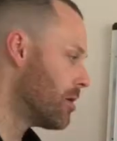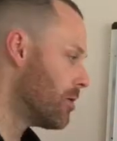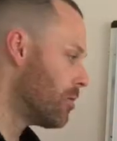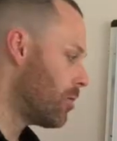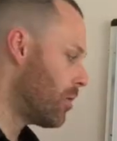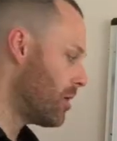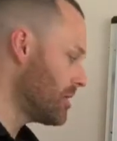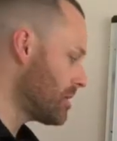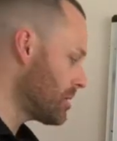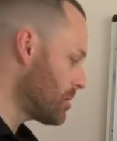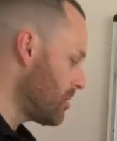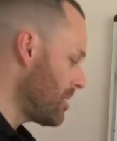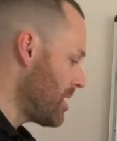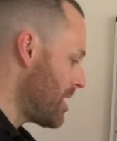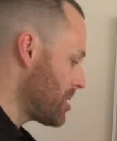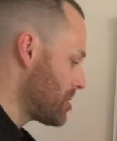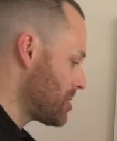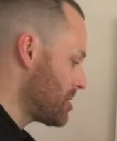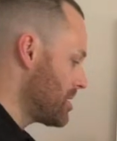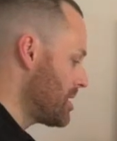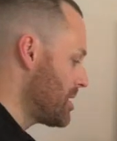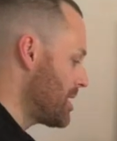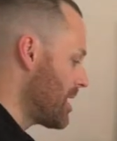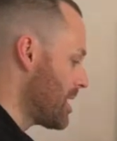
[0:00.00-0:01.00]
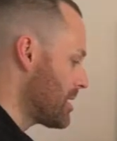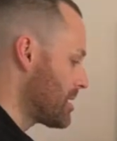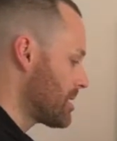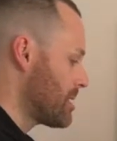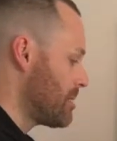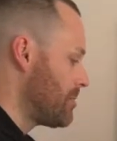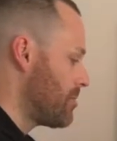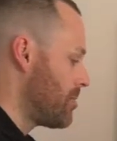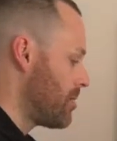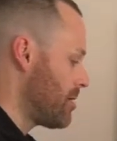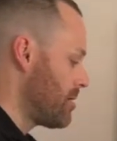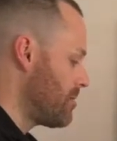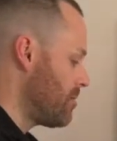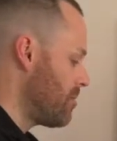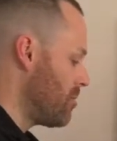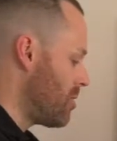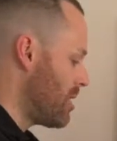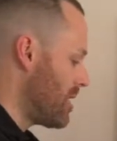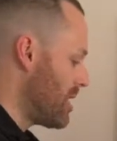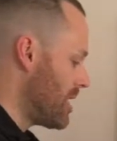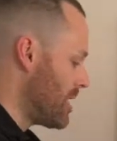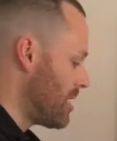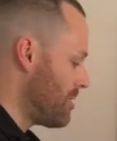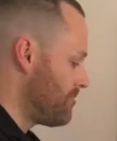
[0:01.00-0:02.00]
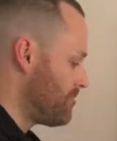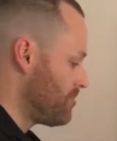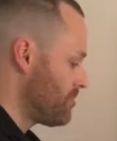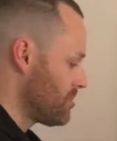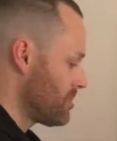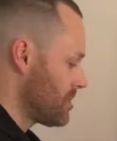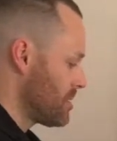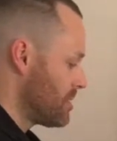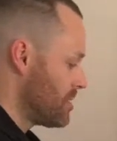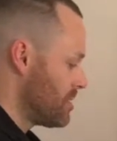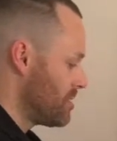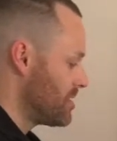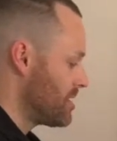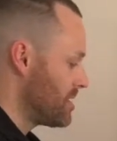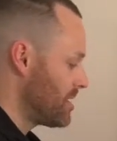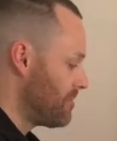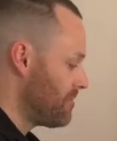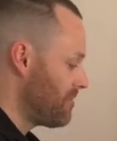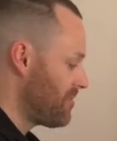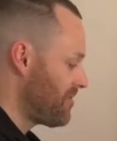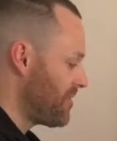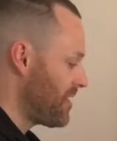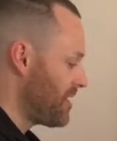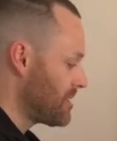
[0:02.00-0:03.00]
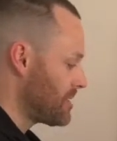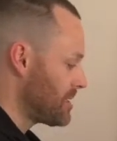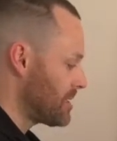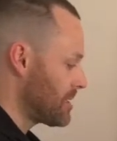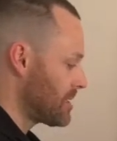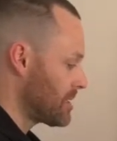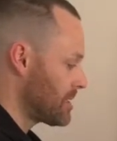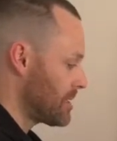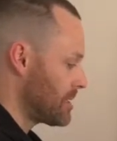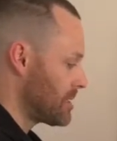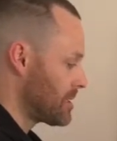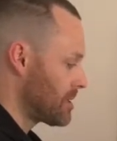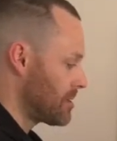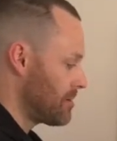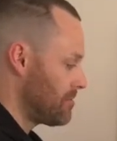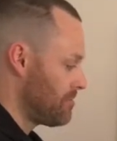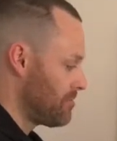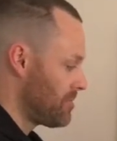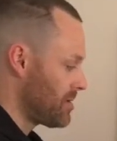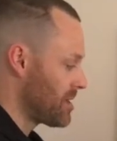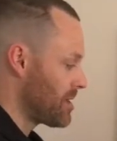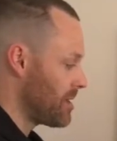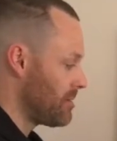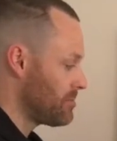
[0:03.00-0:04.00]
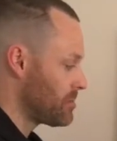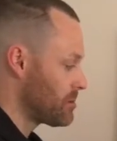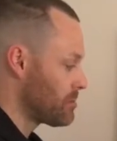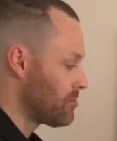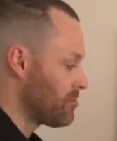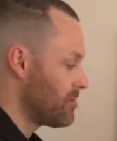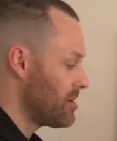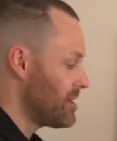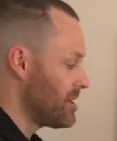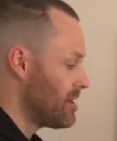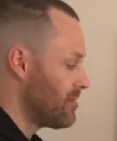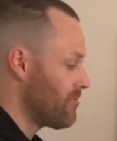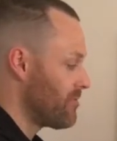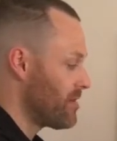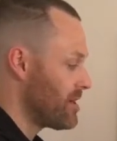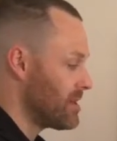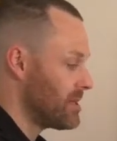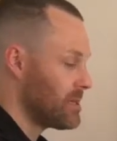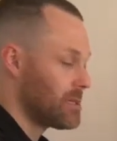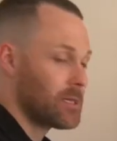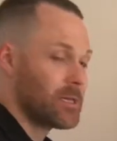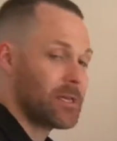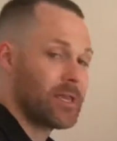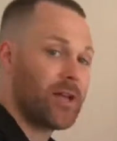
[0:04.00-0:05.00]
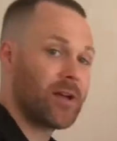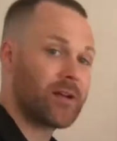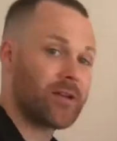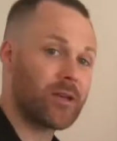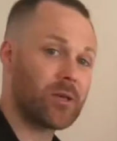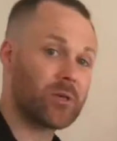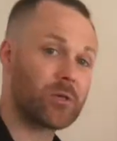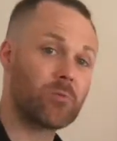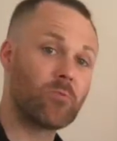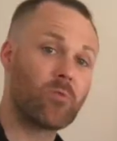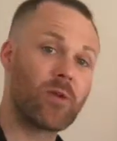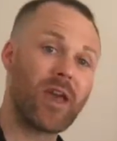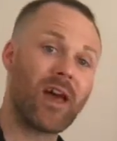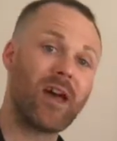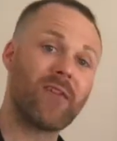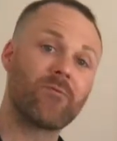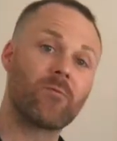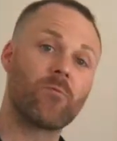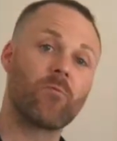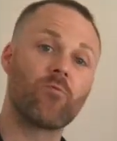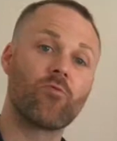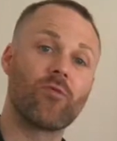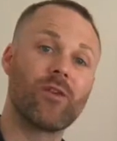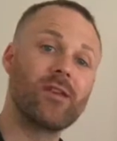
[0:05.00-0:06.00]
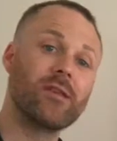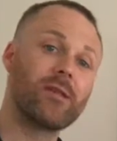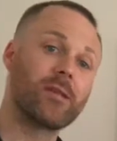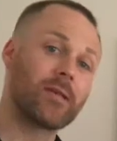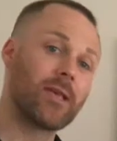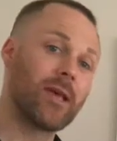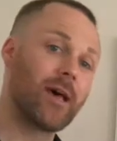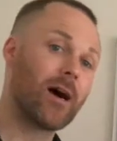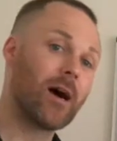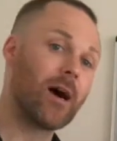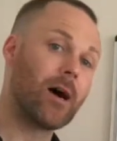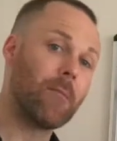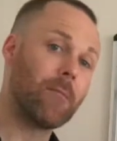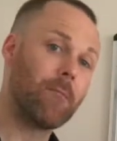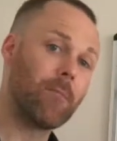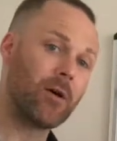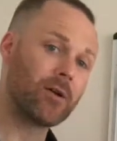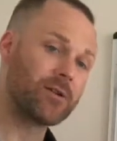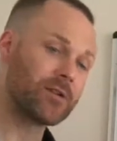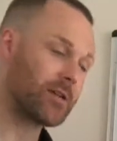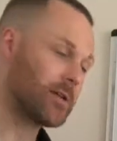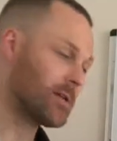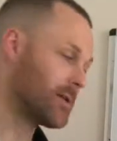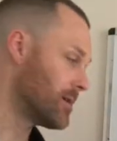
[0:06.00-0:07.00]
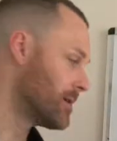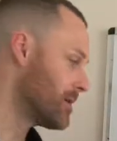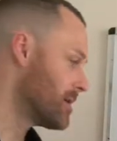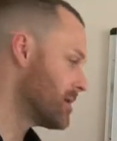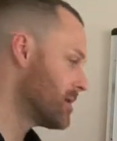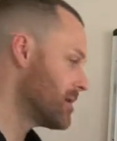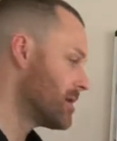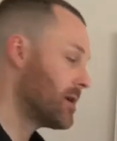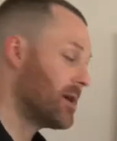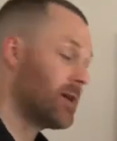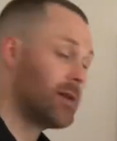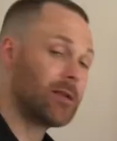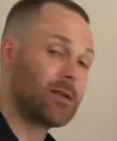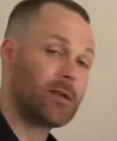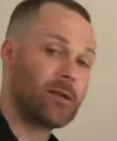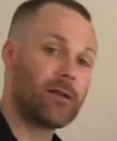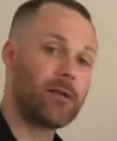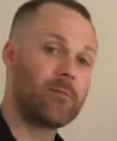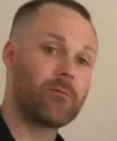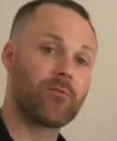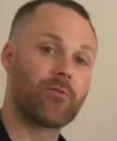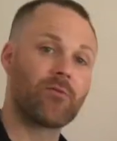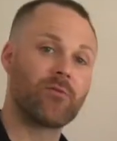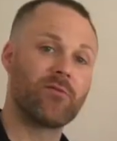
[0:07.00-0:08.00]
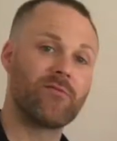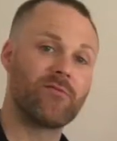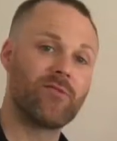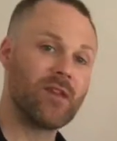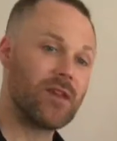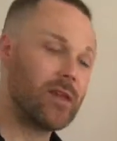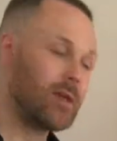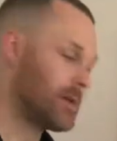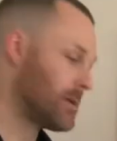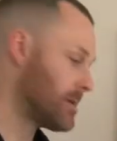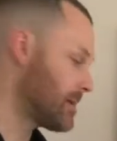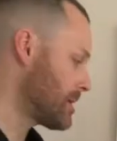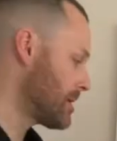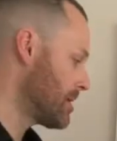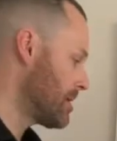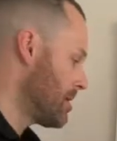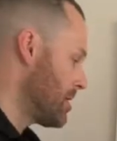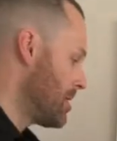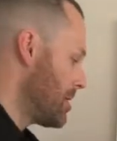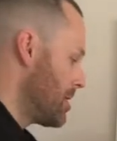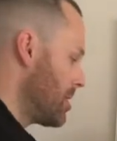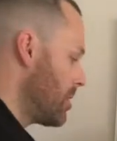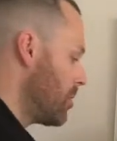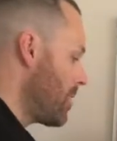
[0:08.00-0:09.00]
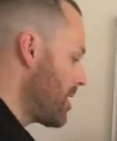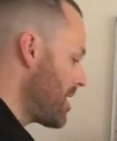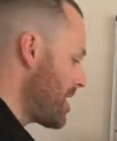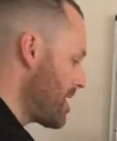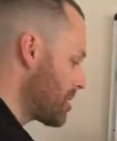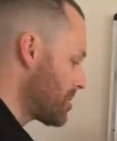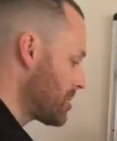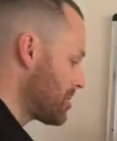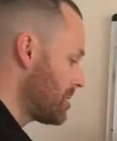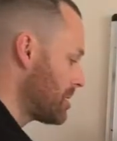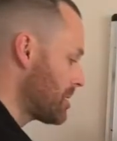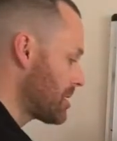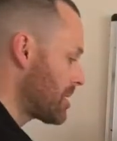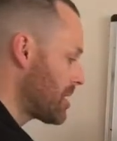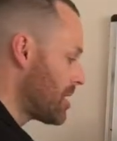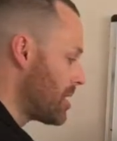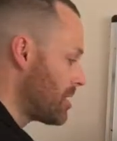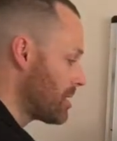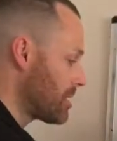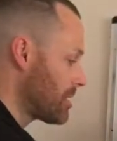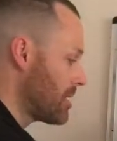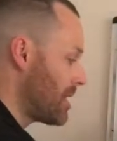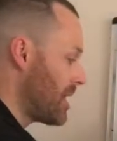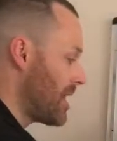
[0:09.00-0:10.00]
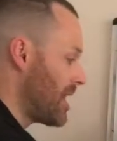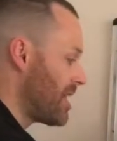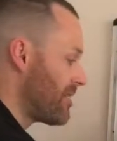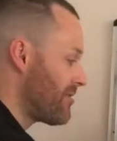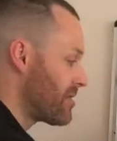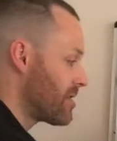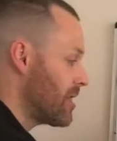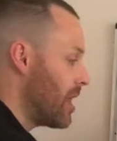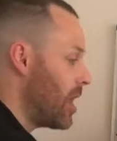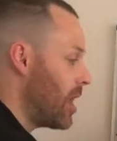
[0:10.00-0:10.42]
Once we actually get to the point where the lymphatic system becomes really sluggish and we haven't reset our body in a number of years, we actually start to have an